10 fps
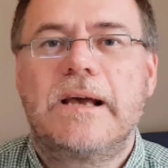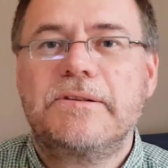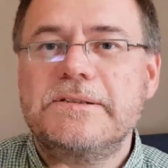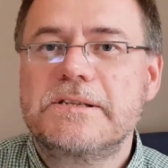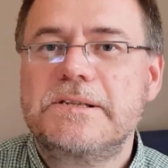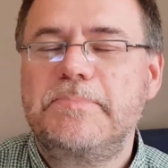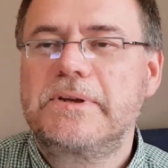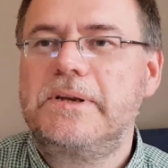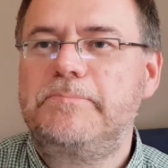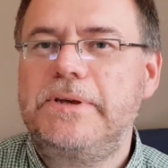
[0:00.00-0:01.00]
Now, these are
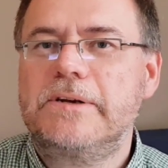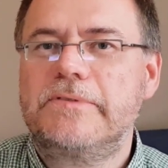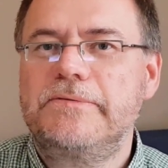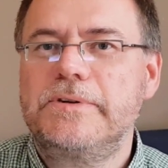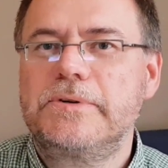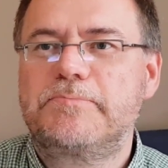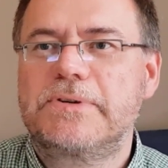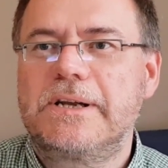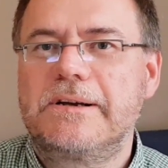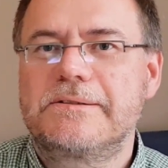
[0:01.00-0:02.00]
typically peer-reviewed
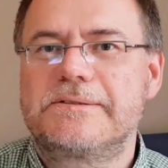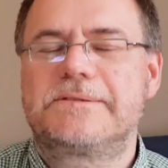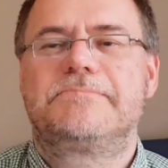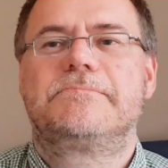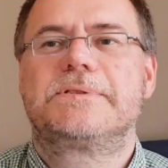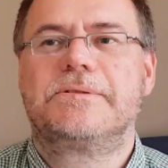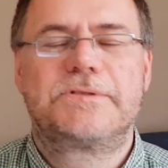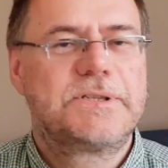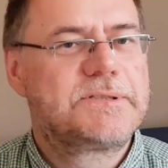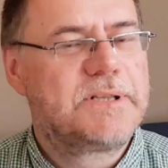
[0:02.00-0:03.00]
products. So
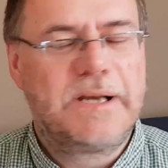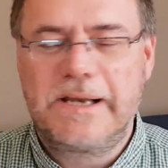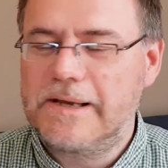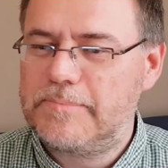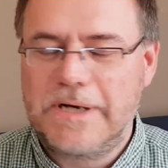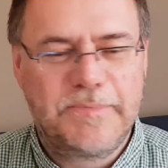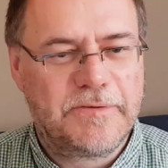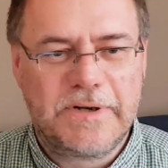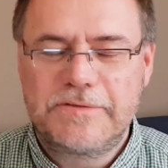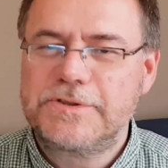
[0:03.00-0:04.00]
just like a
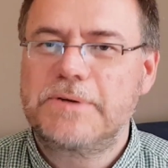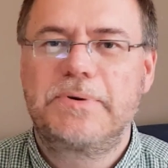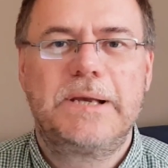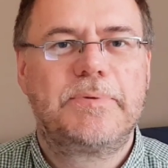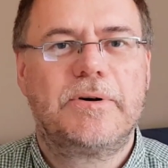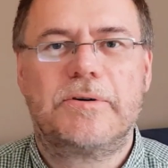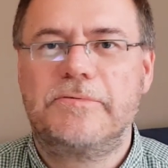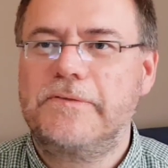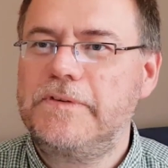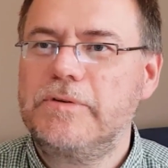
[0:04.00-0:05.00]
primary literature paper or
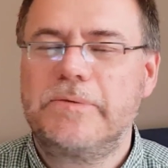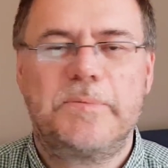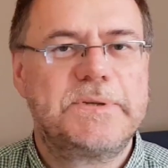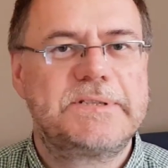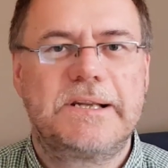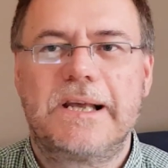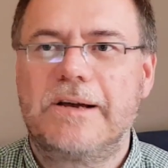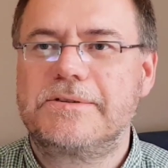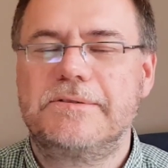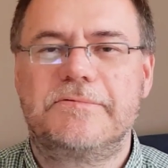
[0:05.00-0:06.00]
review, they will be sent
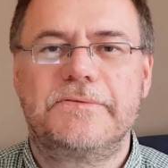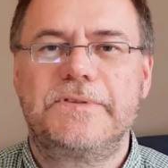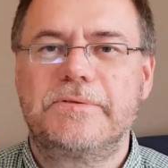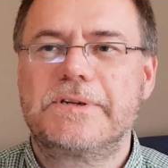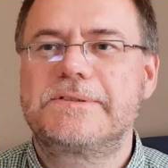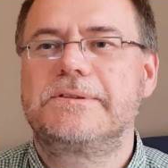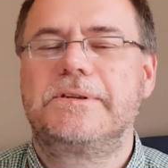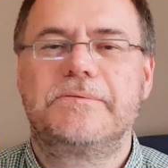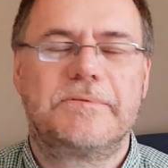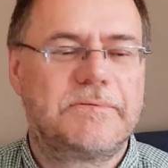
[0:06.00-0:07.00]
out to reviewers and
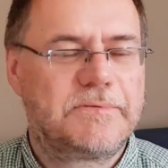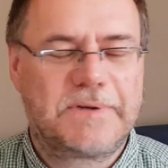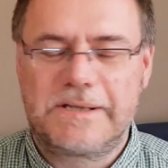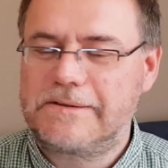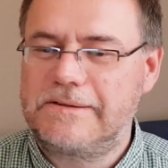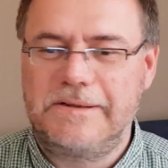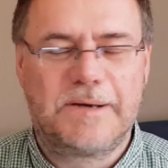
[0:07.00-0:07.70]
you will get the